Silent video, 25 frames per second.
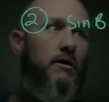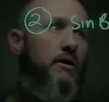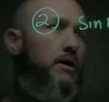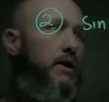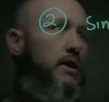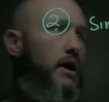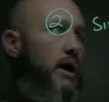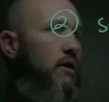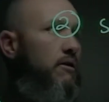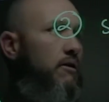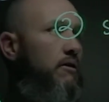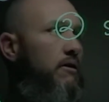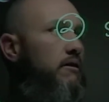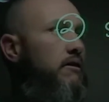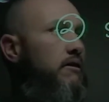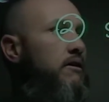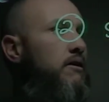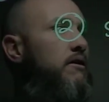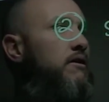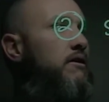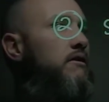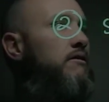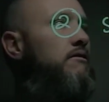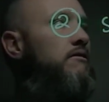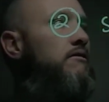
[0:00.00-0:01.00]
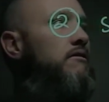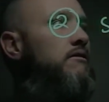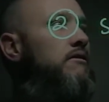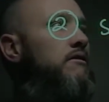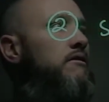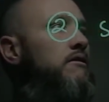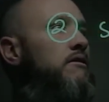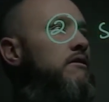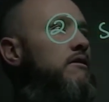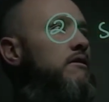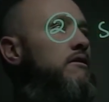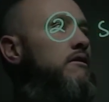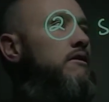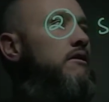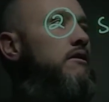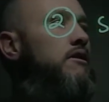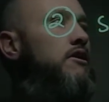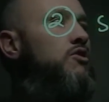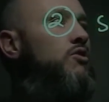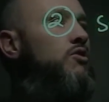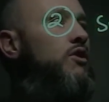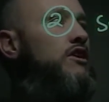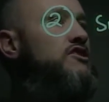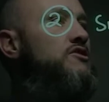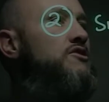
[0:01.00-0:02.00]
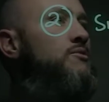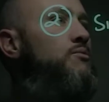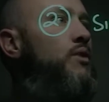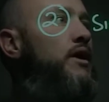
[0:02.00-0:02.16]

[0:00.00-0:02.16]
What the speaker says: Now, equation